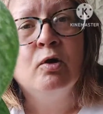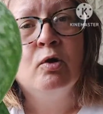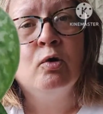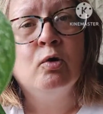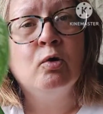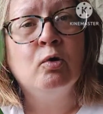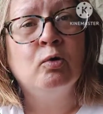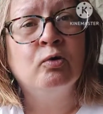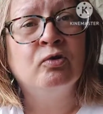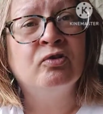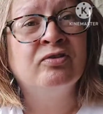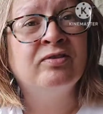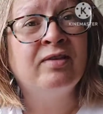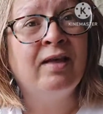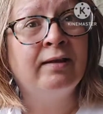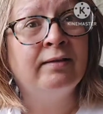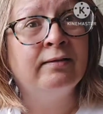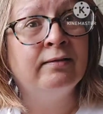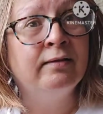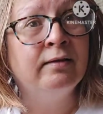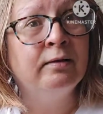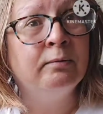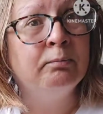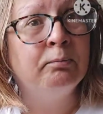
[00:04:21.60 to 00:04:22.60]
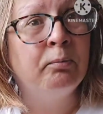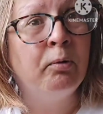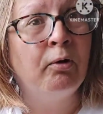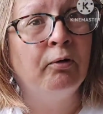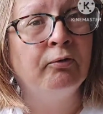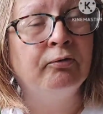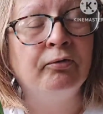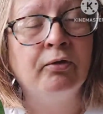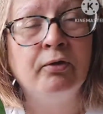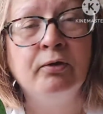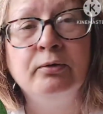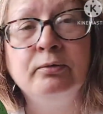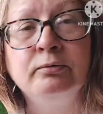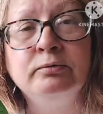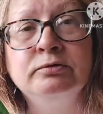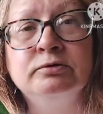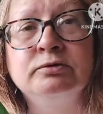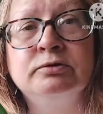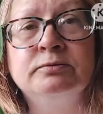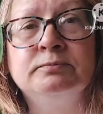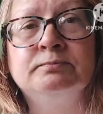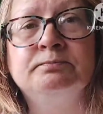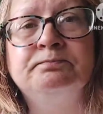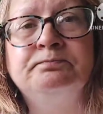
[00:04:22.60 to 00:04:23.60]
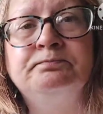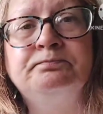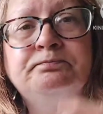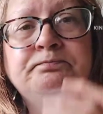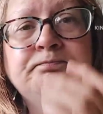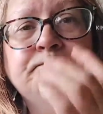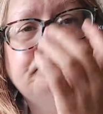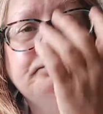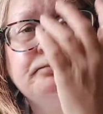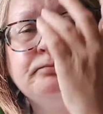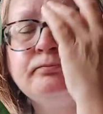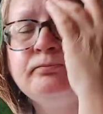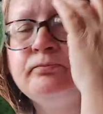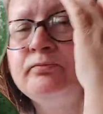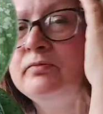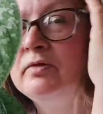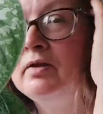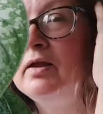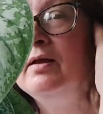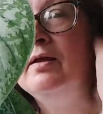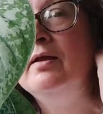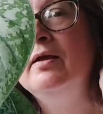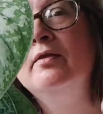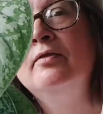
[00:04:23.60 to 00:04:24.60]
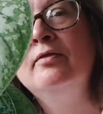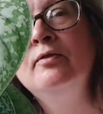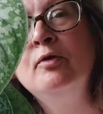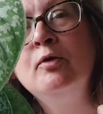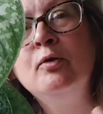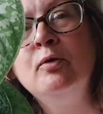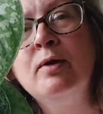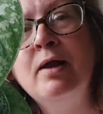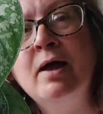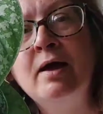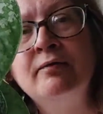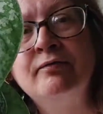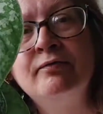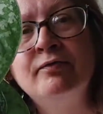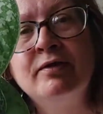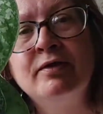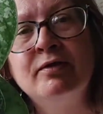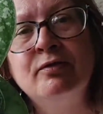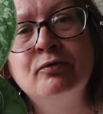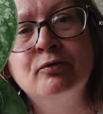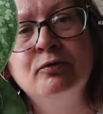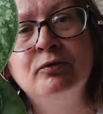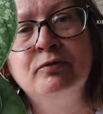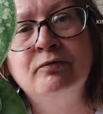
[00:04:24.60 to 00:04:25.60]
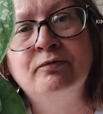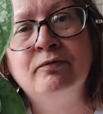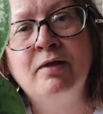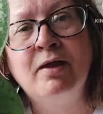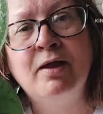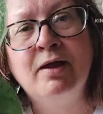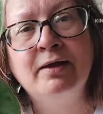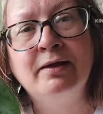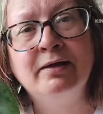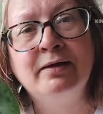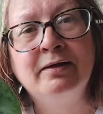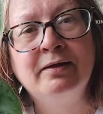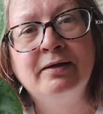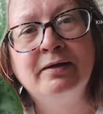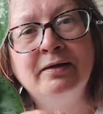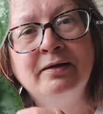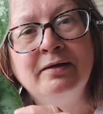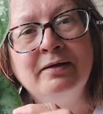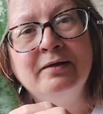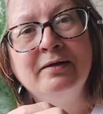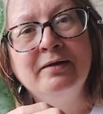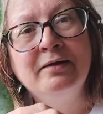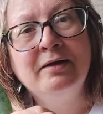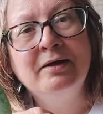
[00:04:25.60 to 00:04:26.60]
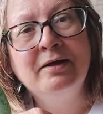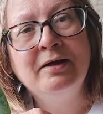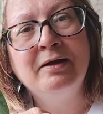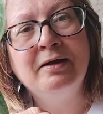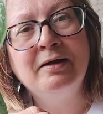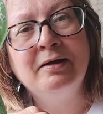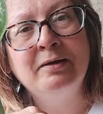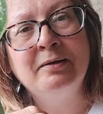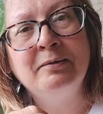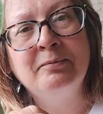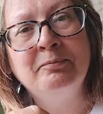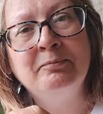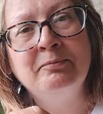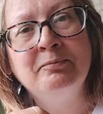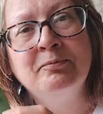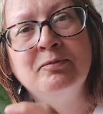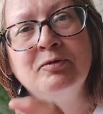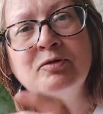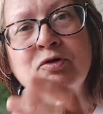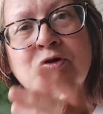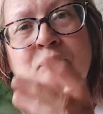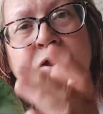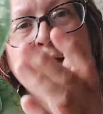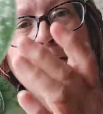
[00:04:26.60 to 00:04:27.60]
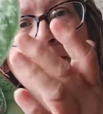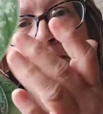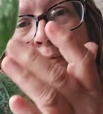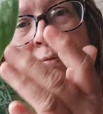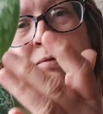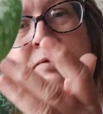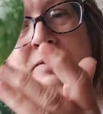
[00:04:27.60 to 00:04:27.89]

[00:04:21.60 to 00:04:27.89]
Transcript: or Satin Pothos. They all have these sort of like shaped